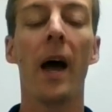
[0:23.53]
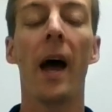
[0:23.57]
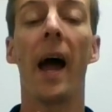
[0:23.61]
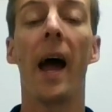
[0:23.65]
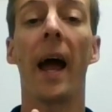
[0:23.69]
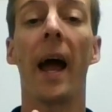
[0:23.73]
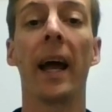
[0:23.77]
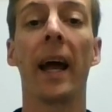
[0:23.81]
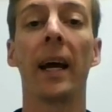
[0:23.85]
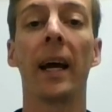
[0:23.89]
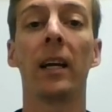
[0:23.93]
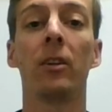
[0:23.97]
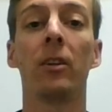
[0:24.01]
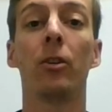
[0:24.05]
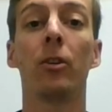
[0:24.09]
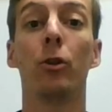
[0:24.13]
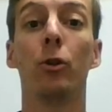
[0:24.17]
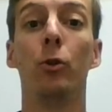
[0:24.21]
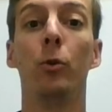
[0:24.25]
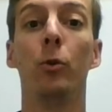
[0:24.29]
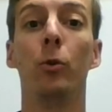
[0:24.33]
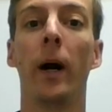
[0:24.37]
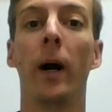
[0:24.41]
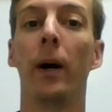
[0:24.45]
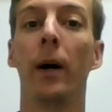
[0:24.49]
And
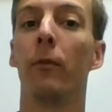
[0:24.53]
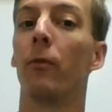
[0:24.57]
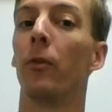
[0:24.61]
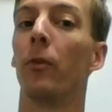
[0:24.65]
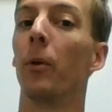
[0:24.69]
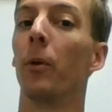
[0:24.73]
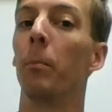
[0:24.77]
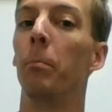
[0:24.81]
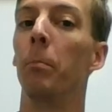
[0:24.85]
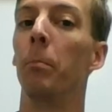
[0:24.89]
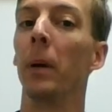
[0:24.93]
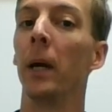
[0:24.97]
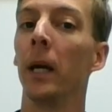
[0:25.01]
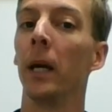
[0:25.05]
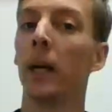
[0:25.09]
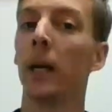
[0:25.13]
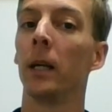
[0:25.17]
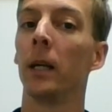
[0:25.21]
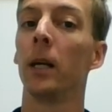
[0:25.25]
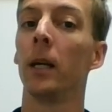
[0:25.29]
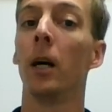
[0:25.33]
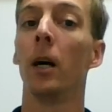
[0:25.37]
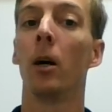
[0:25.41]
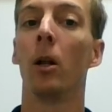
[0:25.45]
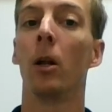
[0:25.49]
you have the
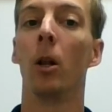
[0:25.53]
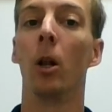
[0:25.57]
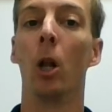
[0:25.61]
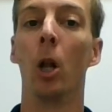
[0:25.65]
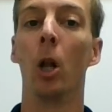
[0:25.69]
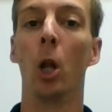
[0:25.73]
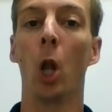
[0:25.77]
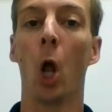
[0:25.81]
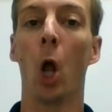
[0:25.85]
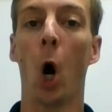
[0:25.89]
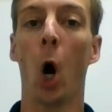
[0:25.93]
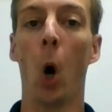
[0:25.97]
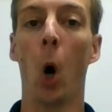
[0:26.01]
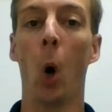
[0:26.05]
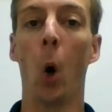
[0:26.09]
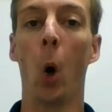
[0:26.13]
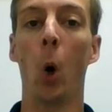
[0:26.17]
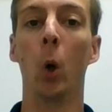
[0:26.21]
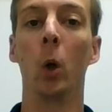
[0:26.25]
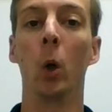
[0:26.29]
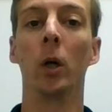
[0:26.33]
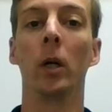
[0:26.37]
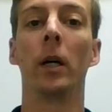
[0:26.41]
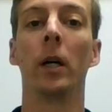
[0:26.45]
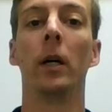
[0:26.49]
big,
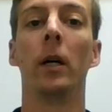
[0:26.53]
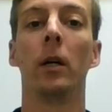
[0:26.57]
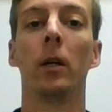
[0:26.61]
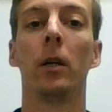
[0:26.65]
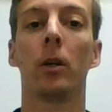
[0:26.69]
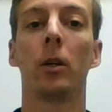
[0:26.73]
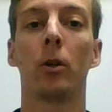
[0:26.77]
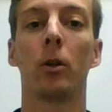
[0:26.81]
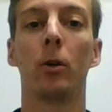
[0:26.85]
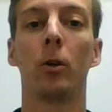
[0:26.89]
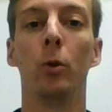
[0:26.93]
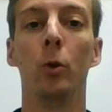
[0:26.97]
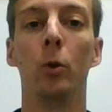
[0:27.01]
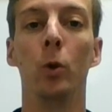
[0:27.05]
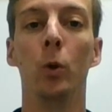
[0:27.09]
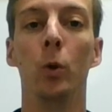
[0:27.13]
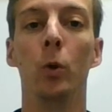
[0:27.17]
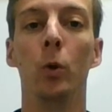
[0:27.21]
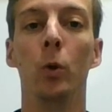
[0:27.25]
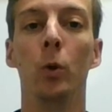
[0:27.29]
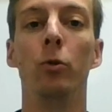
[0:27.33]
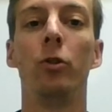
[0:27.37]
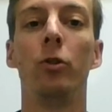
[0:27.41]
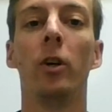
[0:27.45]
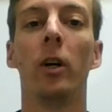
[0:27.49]
long,
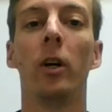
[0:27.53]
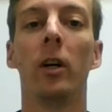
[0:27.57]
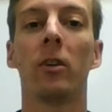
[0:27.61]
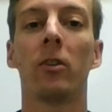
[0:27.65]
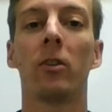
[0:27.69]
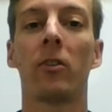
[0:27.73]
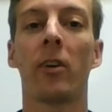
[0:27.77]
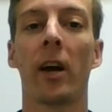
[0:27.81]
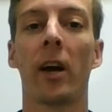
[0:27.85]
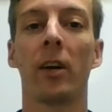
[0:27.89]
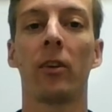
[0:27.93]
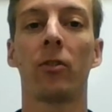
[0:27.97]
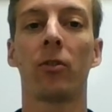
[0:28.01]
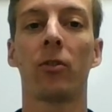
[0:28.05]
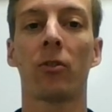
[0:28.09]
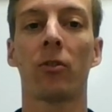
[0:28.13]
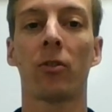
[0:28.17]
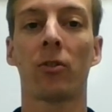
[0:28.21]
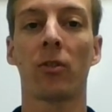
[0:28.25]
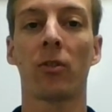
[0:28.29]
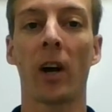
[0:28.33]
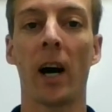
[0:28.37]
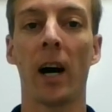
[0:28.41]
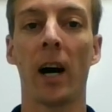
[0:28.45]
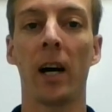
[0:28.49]
huge test
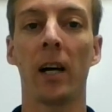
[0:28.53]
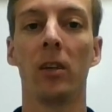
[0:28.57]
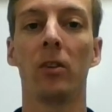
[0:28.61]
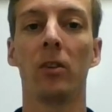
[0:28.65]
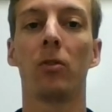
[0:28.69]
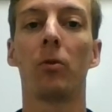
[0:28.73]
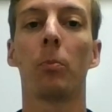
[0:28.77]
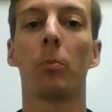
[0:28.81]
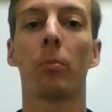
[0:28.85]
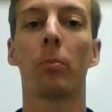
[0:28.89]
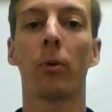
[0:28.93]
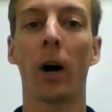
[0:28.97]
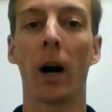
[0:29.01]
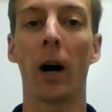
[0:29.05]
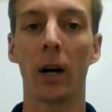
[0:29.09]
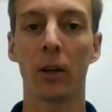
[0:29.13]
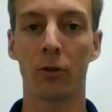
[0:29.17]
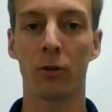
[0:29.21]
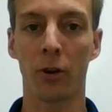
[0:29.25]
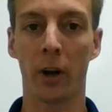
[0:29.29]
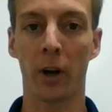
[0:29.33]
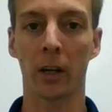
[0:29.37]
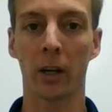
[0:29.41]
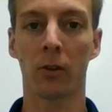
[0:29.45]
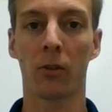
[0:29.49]
size
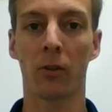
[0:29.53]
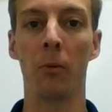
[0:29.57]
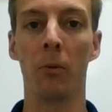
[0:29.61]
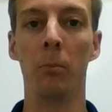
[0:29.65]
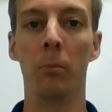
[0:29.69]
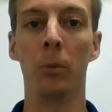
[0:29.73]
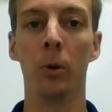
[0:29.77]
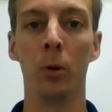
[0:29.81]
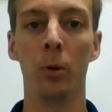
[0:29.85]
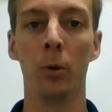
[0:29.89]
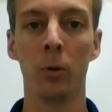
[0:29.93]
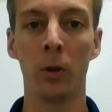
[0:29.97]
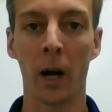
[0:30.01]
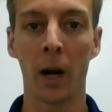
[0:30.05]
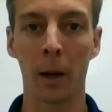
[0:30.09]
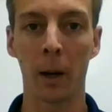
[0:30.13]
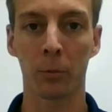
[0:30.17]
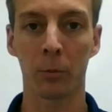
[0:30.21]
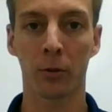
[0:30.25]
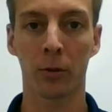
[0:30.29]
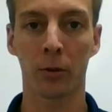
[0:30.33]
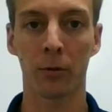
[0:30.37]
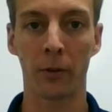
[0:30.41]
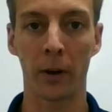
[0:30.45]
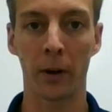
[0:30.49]
project, the moon
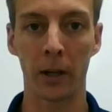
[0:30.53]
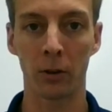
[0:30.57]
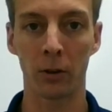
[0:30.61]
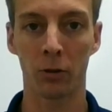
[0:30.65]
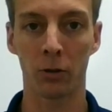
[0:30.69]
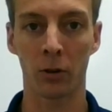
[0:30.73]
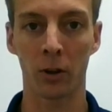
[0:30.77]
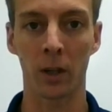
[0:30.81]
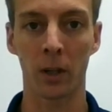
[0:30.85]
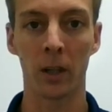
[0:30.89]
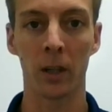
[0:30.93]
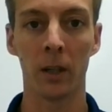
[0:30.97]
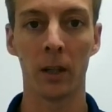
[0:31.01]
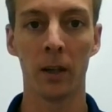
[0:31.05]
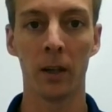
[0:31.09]
observation.